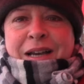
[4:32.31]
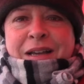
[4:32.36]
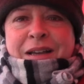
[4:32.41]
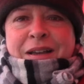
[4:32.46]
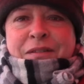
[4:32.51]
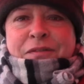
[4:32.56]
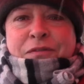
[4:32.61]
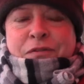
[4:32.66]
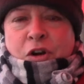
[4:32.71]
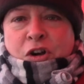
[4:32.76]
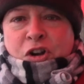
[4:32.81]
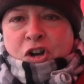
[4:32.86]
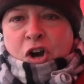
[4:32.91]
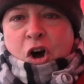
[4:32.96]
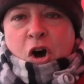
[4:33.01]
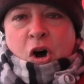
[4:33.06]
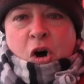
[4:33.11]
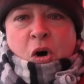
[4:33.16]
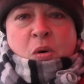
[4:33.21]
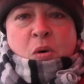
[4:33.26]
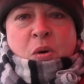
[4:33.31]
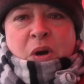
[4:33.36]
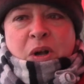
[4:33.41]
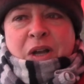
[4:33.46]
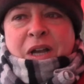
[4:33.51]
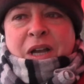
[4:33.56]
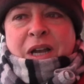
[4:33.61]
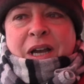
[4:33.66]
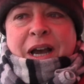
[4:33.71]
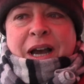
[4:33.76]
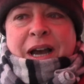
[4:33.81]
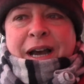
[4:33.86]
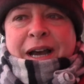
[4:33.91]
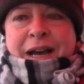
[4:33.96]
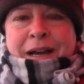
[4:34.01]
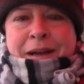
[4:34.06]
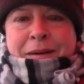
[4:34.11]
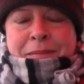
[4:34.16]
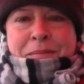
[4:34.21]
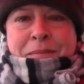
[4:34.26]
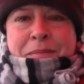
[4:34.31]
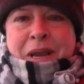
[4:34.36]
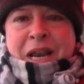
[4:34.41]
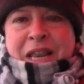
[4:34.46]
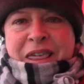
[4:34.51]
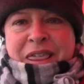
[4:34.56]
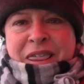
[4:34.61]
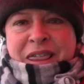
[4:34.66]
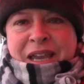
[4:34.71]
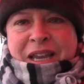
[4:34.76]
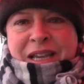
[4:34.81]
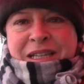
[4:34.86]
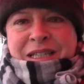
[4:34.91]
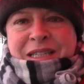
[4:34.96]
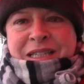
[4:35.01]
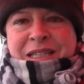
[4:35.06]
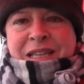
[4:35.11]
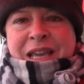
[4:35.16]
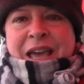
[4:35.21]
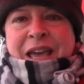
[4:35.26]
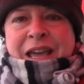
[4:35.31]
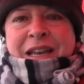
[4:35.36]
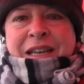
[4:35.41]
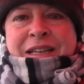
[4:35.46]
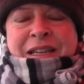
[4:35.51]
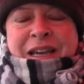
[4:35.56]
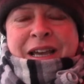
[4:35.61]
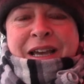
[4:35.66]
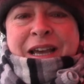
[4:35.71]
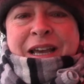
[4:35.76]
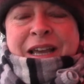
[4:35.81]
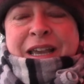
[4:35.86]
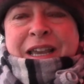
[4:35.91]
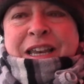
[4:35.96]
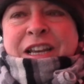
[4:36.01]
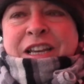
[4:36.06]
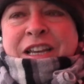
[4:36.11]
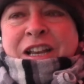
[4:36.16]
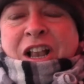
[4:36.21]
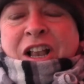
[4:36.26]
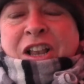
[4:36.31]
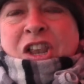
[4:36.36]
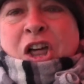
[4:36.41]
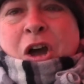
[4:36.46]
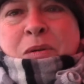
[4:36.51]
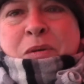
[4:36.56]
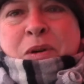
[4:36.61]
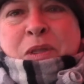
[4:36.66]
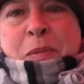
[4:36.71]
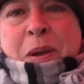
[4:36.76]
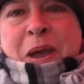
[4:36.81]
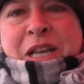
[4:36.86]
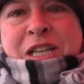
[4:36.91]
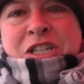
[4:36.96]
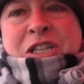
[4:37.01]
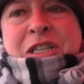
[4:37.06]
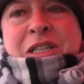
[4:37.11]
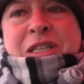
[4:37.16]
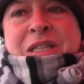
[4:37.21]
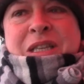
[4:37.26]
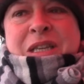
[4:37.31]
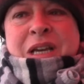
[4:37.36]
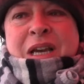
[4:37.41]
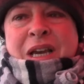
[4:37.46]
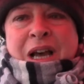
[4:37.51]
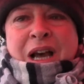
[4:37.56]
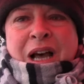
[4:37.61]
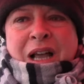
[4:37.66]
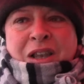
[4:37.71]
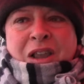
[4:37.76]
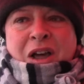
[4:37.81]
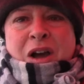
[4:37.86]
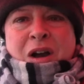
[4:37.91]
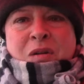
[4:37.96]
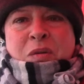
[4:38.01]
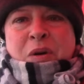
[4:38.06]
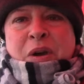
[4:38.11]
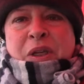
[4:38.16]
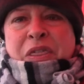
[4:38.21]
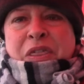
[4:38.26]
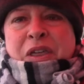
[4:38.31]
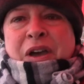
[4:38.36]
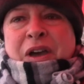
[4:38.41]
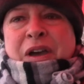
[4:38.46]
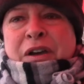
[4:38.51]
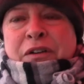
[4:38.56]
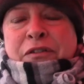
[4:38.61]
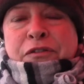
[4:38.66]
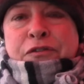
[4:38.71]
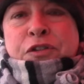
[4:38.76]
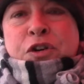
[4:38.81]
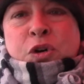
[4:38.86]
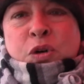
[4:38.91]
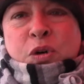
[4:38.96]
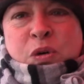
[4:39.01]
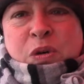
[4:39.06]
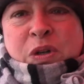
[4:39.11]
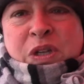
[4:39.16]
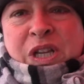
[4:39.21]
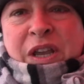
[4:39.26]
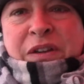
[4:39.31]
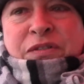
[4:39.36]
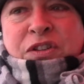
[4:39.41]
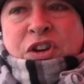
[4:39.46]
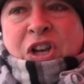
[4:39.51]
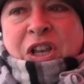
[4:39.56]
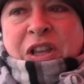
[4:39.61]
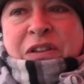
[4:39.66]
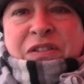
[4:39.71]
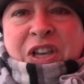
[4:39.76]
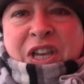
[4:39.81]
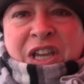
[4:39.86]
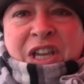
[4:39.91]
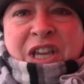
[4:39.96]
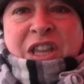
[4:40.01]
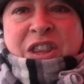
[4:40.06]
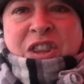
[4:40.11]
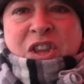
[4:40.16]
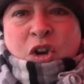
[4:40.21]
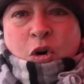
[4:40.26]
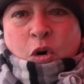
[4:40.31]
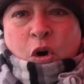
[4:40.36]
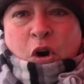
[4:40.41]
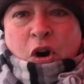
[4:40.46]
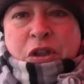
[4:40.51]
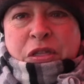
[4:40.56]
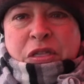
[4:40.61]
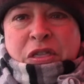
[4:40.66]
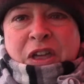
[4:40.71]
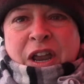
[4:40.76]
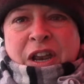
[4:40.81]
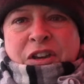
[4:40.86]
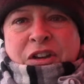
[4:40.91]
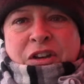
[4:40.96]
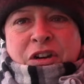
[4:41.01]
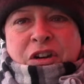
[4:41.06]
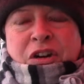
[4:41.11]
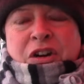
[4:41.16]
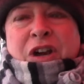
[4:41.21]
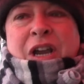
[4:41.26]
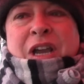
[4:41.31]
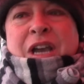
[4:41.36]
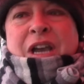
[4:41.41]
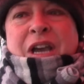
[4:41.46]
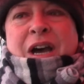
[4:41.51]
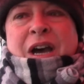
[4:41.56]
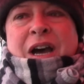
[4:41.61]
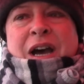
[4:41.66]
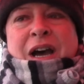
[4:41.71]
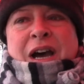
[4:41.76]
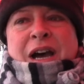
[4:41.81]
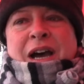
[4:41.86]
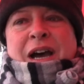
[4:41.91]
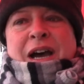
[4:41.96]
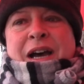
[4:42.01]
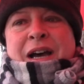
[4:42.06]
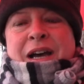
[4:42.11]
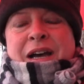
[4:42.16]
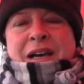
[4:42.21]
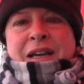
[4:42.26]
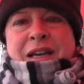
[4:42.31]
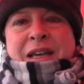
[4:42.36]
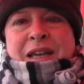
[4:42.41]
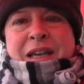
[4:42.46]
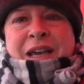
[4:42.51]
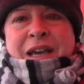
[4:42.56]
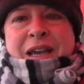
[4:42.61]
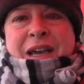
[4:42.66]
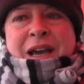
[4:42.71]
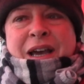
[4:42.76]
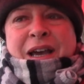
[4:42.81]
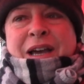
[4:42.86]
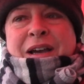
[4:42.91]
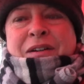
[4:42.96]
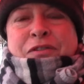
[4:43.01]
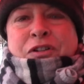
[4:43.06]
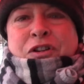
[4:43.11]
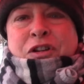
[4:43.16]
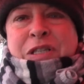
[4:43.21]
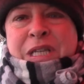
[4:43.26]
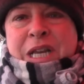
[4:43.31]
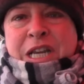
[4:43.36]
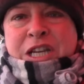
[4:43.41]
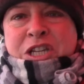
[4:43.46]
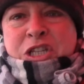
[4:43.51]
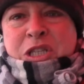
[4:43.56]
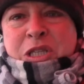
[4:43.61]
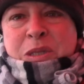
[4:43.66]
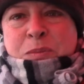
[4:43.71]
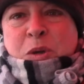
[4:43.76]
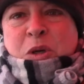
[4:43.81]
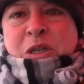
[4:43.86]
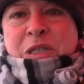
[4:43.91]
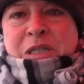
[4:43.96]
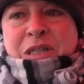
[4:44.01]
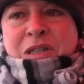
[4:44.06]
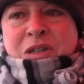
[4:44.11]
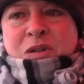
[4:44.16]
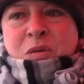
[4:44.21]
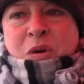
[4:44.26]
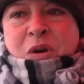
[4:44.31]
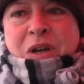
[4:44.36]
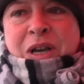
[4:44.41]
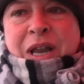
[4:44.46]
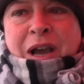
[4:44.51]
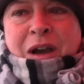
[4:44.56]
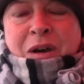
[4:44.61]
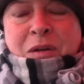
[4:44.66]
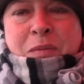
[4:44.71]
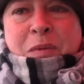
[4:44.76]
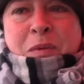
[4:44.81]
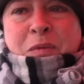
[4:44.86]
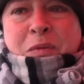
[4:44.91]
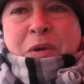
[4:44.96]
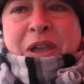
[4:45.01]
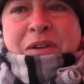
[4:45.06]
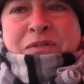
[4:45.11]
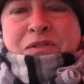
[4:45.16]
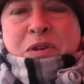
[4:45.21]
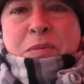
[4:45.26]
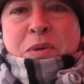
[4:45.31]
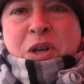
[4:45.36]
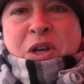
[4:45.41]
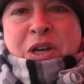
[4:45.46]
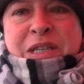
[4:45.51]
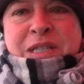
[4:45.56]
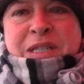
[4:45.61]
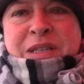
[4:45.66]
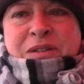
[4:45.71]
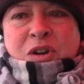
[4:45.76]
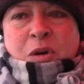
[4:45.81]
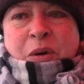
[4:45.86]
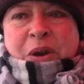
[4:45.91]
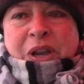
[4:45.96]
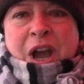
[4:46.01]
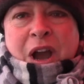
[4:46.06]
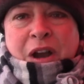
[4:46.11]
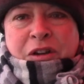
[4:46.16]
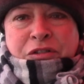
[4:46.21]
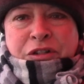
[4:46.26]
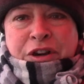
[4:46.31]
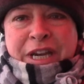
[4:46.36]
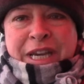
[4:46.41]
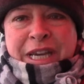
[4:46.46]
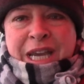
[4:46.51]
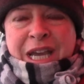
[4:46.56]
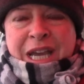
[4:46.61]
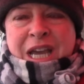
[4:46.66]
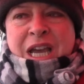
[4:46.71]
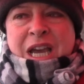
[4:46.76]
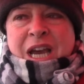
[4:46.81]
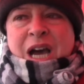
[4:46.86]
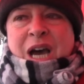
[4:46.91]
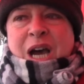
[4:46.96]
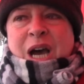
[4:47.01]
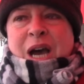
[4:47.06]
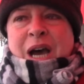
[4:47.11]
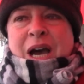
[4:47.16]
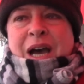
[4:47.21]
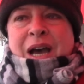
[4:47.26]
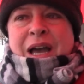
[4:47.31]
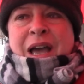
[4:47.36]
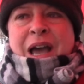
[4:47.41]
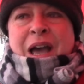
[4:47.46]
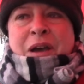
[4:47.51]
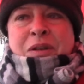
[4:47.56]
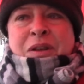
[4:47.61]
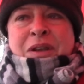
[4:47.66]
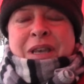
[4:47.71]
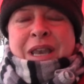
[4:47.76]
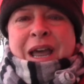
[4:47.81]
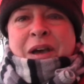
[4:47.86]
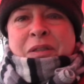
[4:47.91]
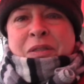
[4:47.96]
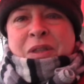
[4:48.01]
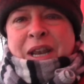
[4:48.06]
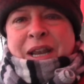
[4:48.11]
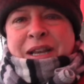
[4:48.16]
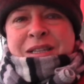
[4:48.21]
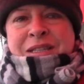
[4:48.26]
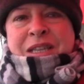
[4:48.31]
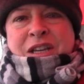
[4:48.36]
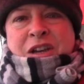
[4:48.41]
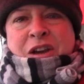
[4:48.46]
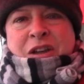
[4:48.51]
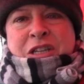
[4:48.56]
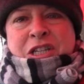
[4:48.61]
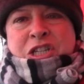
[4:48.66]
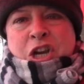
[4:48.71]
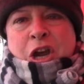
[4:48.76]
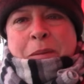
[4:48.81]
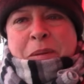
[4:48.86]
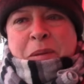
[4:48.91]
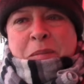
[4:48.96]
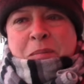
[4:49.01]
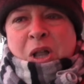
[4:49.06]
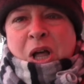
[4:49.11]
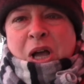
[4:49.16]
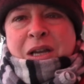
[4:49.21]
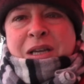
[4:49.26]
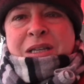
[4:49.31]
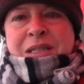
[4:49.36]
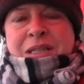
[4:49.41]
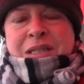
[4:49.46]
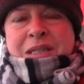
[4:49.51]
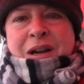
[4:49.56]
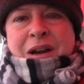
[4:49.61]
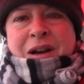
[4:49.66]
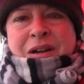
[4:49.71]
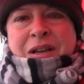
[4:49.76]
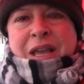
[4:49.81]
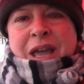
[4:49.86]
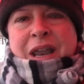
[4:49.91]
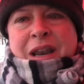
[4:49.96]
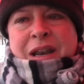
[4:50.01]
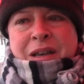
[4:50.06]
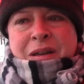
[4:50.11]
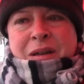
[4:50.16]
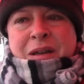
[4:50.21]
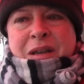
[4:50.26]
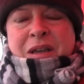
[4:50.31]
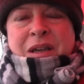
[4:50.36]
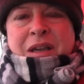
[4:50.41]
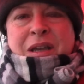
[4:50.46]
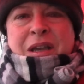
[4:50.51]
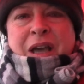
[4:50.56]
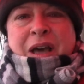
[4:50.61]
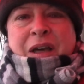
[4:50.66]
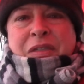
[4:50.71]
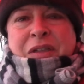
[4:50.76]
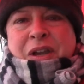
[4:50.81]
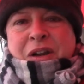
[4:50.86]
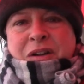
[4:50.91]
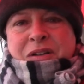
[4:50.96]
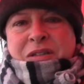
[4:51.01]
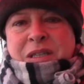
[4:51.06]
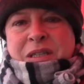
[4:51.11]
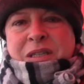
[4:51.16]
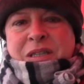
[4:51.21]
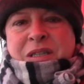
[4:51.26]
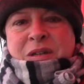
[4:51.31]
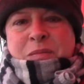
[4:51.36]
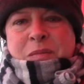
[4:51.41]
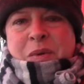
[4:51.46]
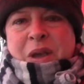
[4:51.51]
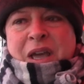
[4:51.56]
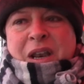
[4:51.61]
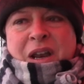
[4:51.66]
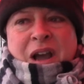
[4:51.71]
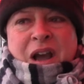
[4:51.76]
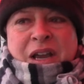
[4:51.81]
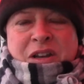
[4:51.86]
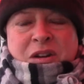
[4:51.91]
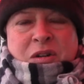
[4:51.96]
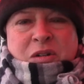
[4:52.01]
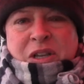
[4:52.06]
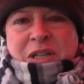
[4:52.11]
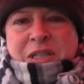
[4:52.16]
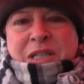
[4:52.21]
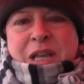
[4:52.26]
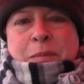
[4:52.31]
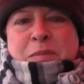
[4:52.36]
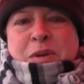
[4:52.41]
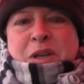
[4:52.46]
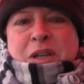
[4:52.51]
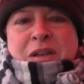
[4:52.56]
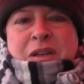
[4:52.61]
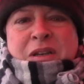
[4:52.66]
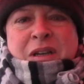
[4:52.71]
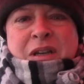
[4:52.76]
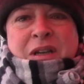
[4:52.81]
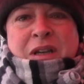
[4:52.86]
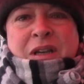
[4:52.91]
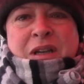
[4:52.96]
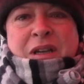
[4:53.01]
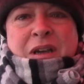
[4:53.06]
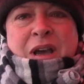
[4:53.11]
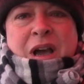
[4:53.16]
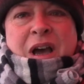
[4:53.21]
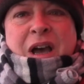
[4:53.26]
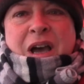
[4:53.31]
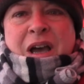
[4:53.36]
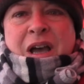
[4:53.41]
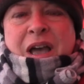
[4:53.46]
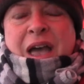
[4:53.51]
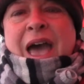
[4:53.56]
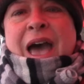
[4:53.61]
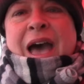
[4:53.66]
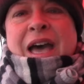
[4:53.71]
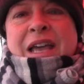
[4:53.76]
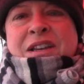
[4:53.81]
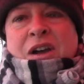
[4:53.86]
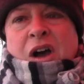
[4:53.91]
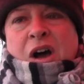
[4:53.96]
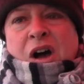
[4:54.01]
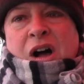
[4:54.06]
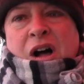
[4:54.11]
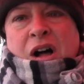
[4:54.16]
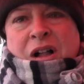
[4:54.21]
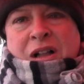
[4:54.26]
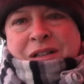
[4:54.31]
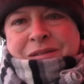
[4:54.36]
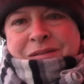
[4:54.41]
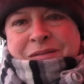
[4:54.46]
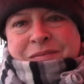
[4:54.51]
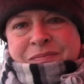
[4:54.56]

forego many things, and along with pensions, along with food, if you're living in the north and you're a First Nations person who are now, we have communities going hungry. Now the next thing on the chopping block is our Canada healthcare system, and I don't accept it at all.